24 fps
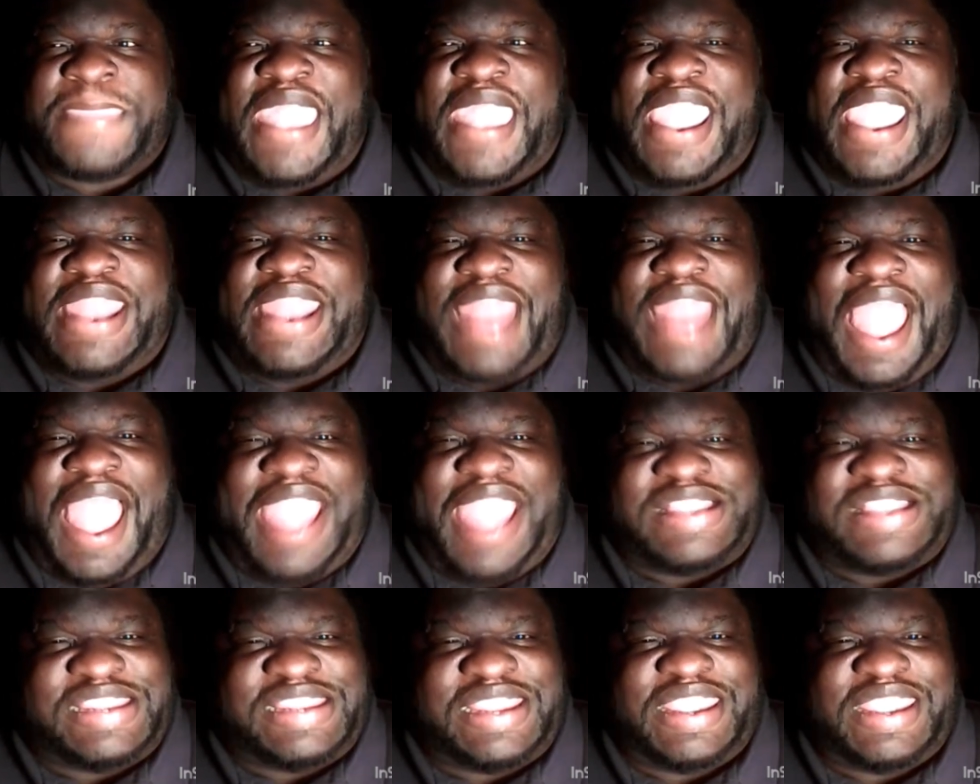And
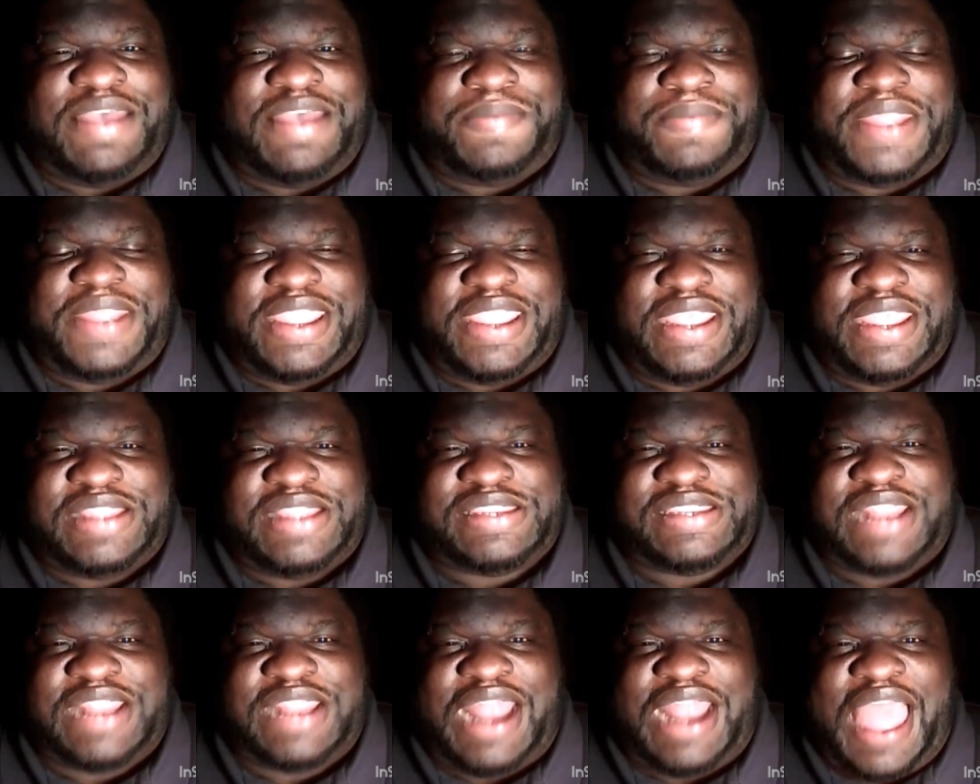Isaac kept the
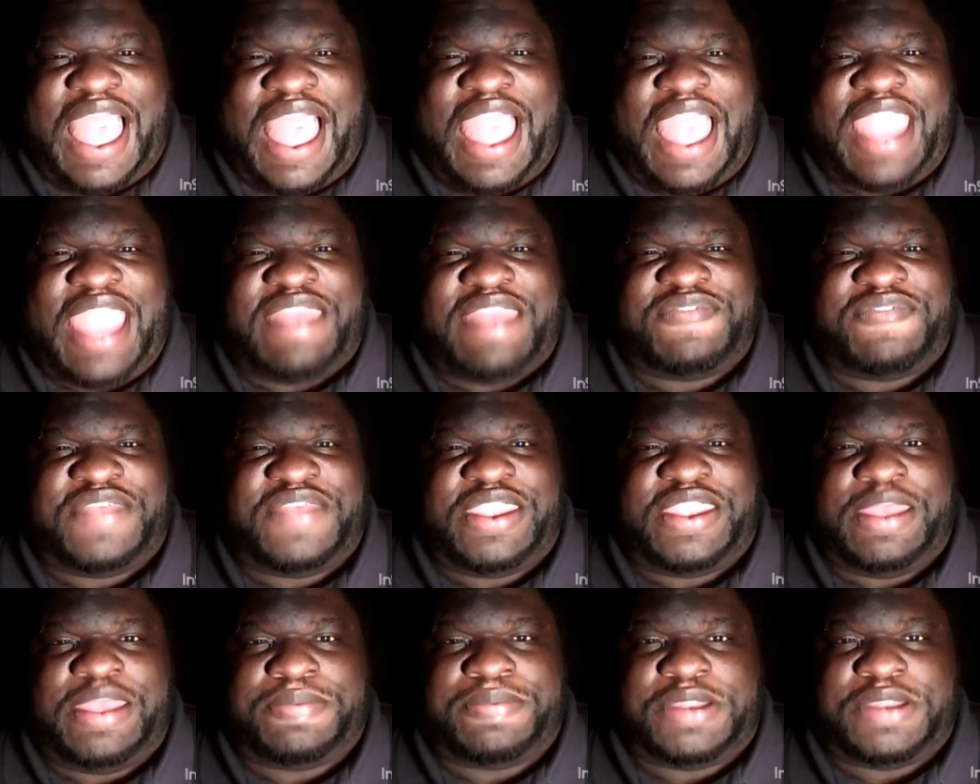kids alive and
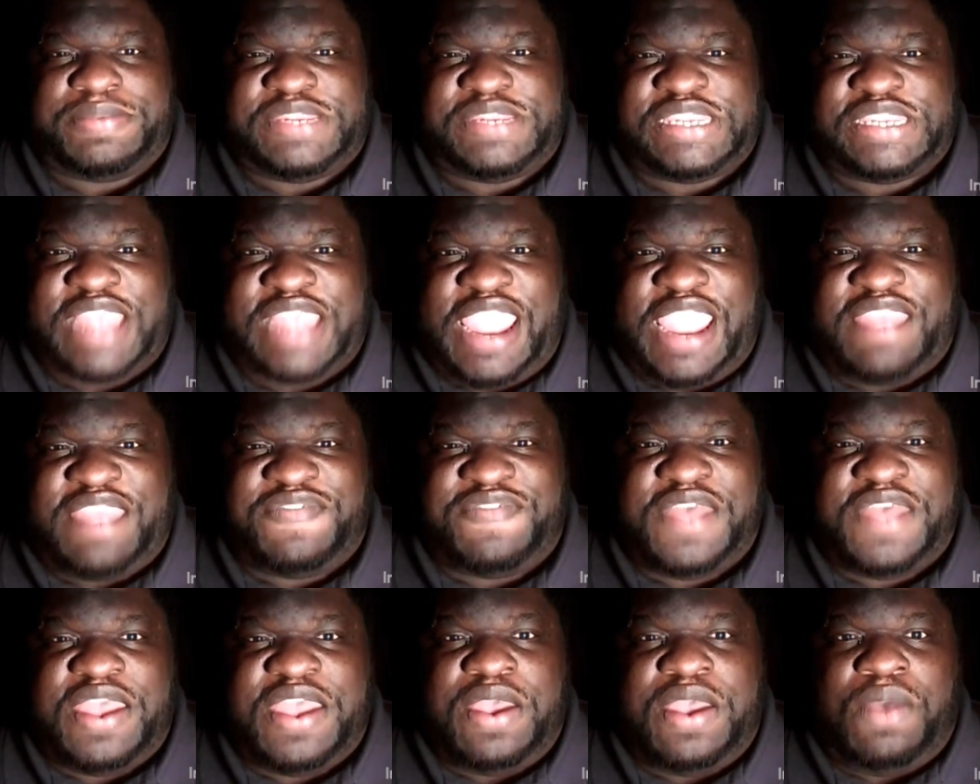kept them safe
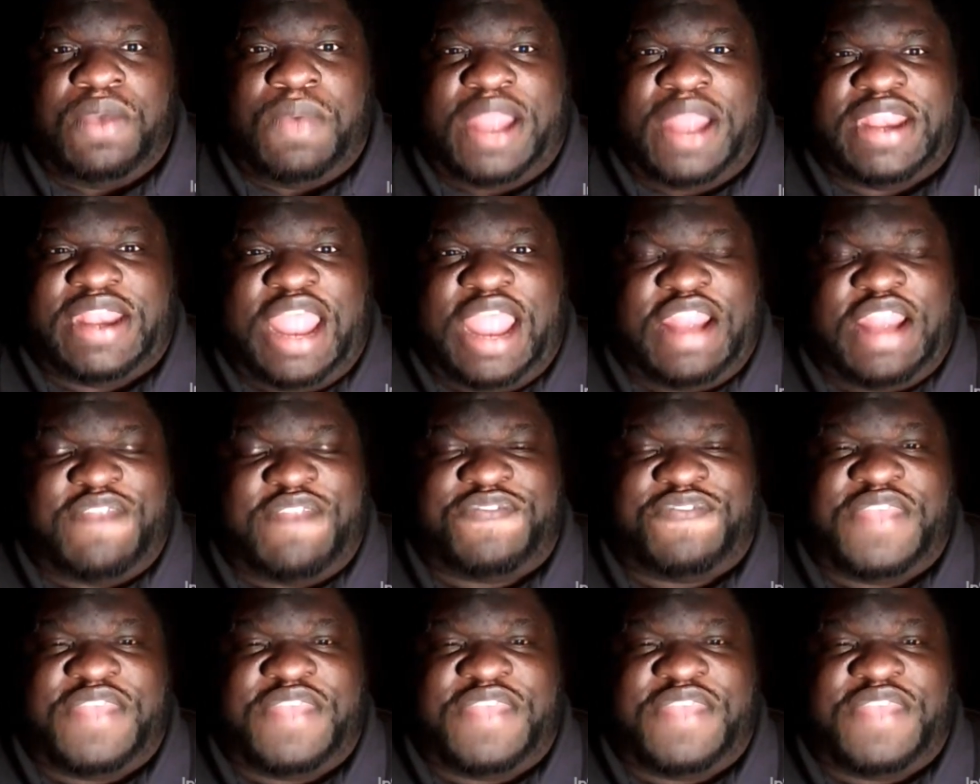while Dr.